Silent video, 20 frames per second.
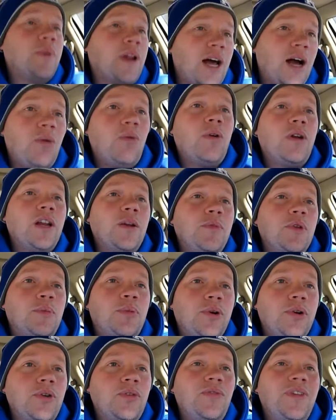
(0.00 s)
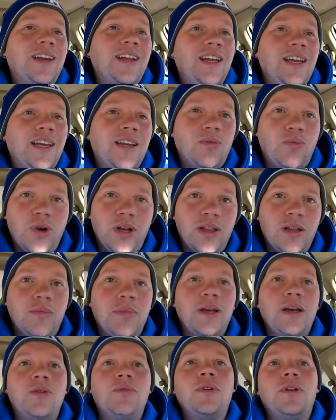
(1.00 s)
but I want him to prove that he can win the
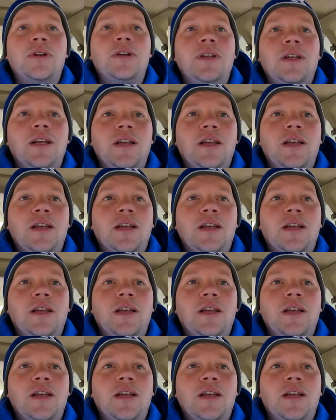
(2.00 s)
big one.